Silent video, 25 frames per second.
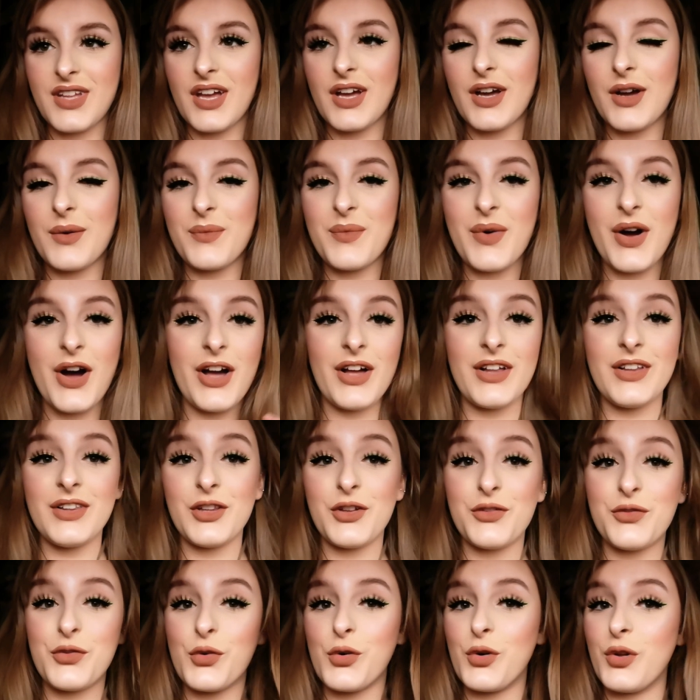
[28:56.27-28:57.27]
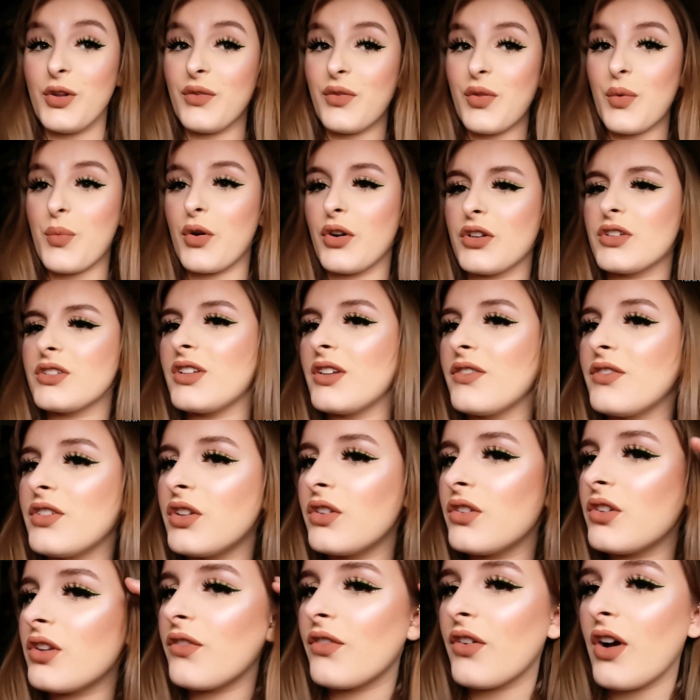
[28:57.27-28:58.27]
I love all of the products I've
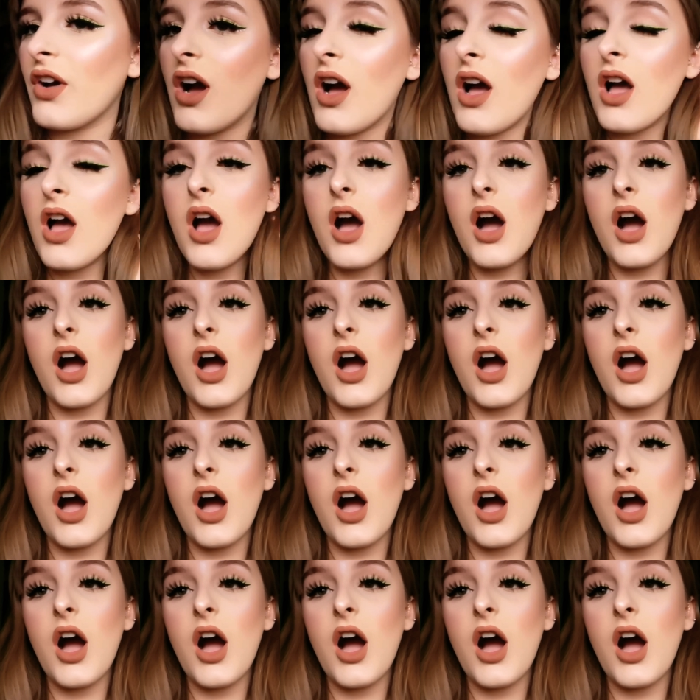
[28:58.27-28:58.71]
used so far.